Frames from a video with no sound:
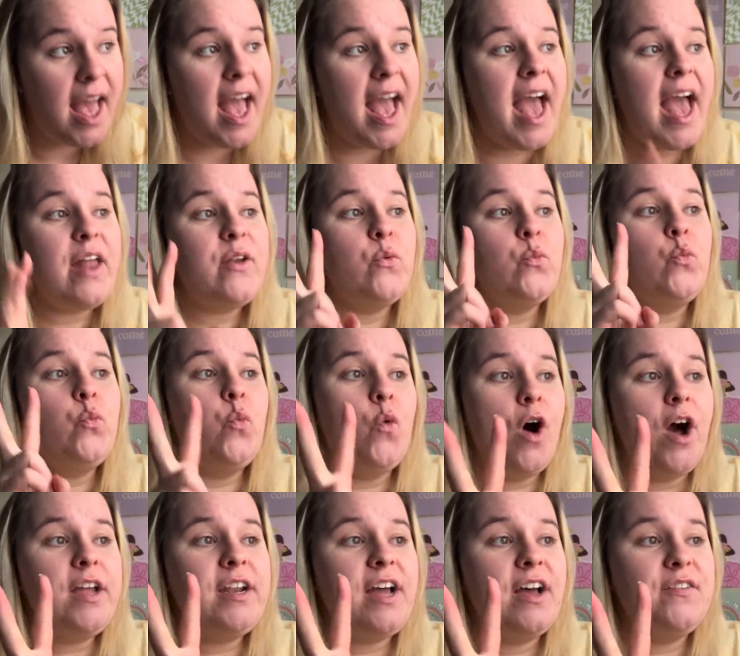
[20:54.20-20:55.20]
and
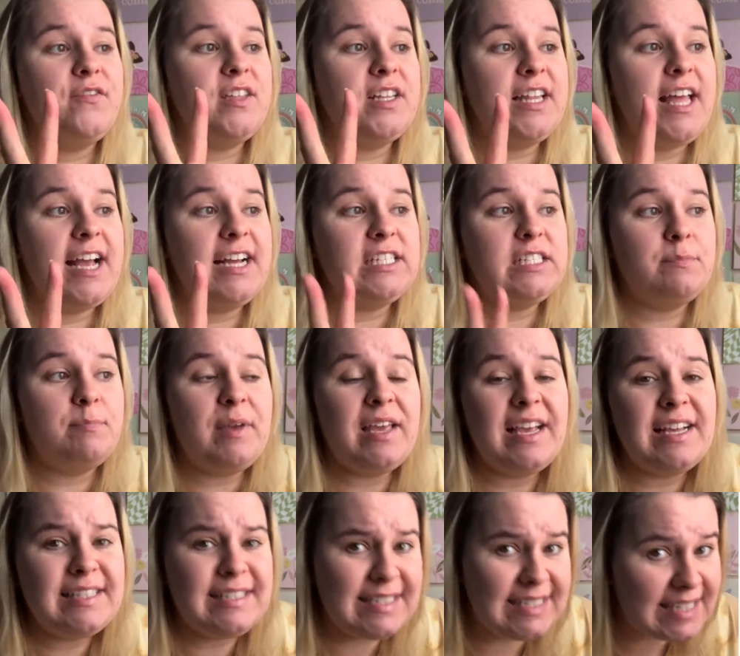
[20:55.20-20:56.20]
one of the legs
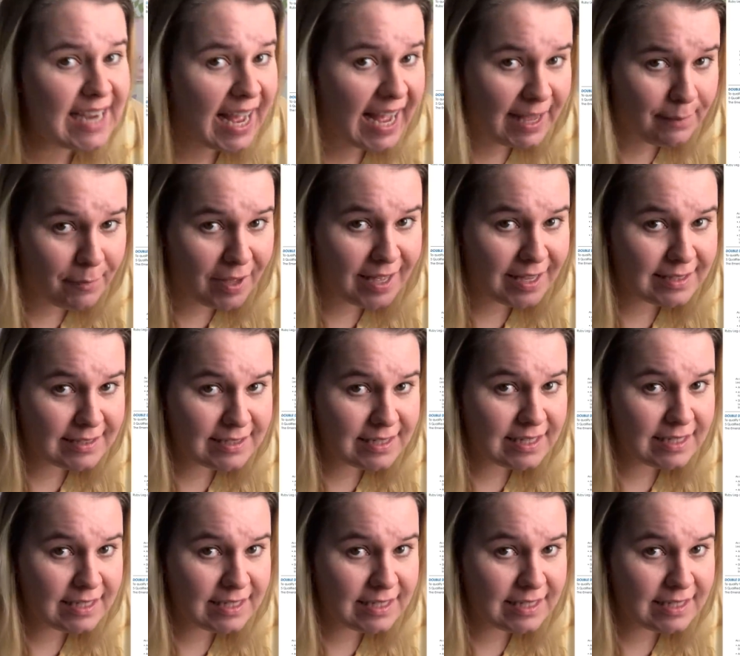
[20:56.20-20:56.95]
being diamond.